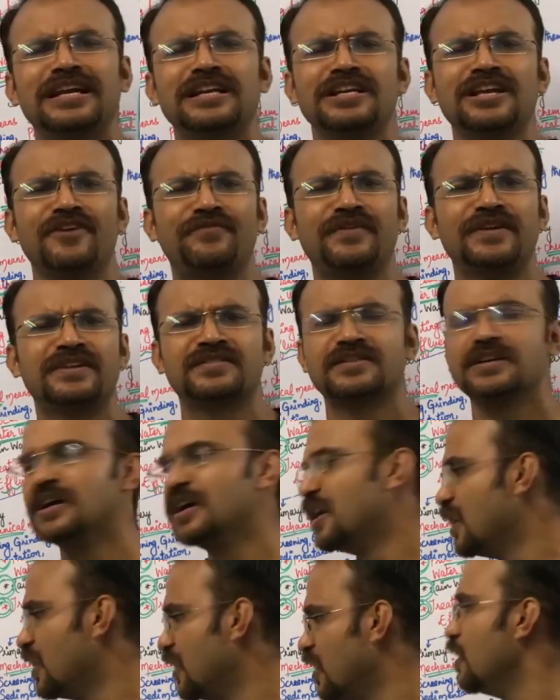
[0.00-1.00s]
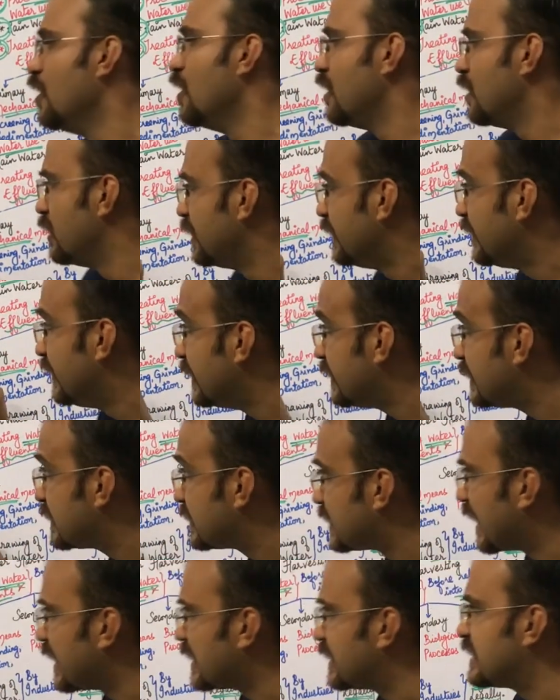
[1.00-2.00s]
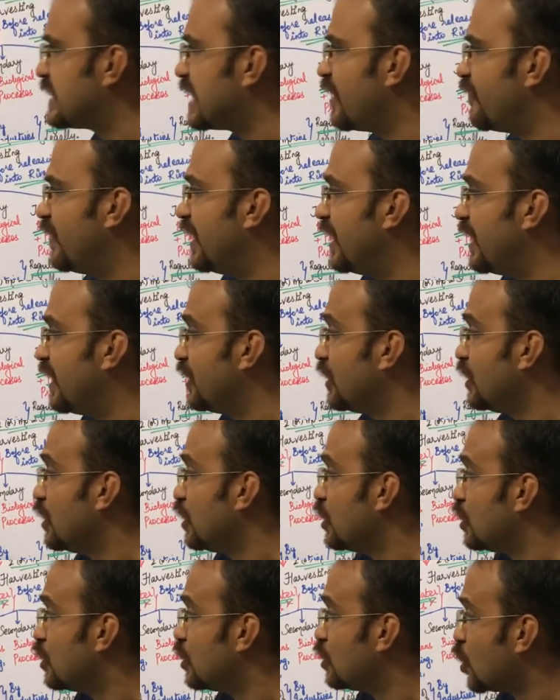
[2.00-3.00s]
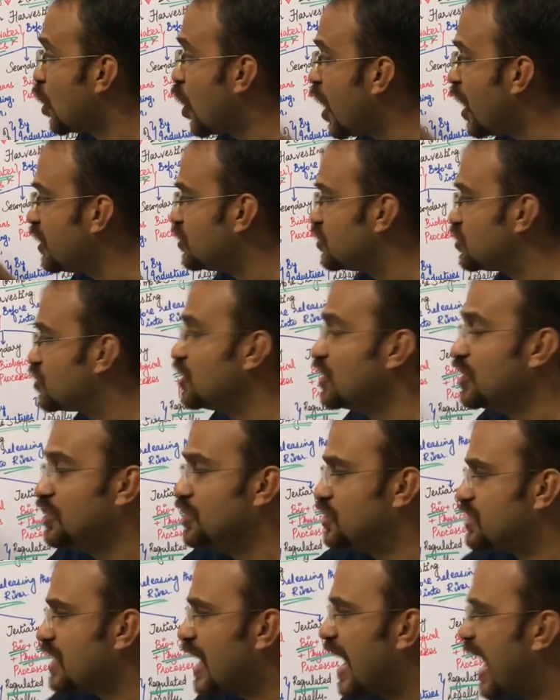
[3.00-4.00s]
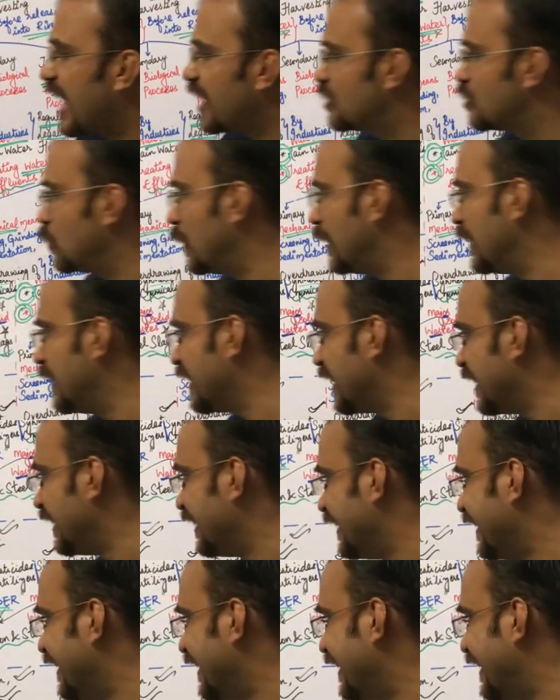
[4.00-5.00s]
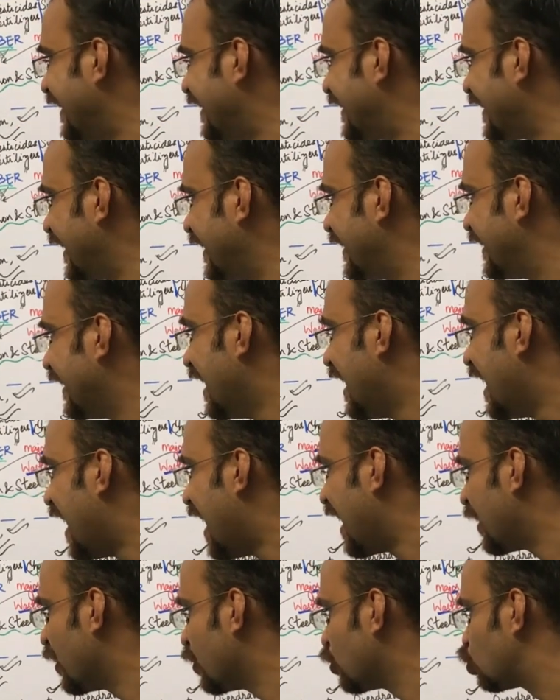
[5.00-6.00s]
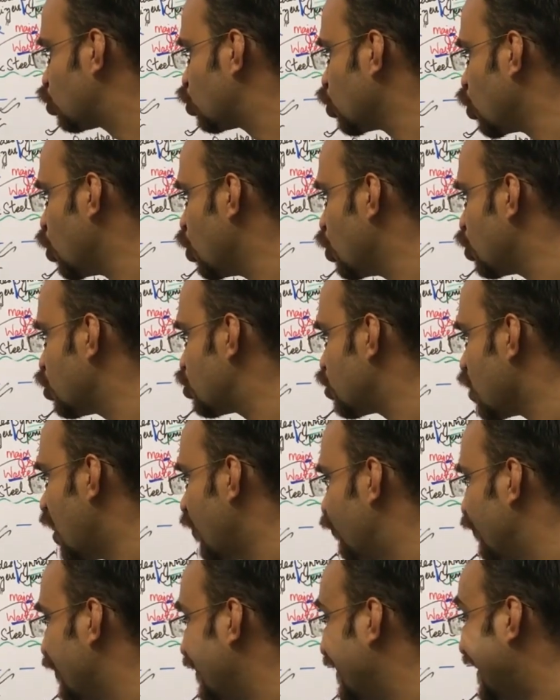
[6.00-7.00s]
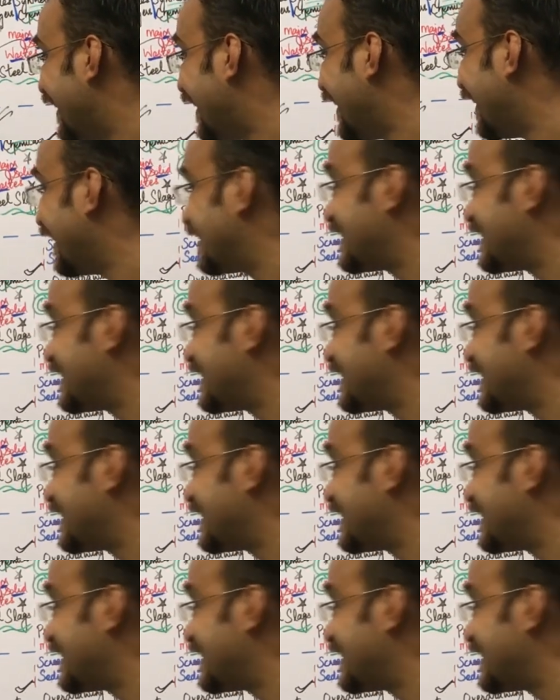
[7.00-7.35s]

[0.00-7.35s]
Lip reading: effects in such a way. Noise is actually an irritant and a source of great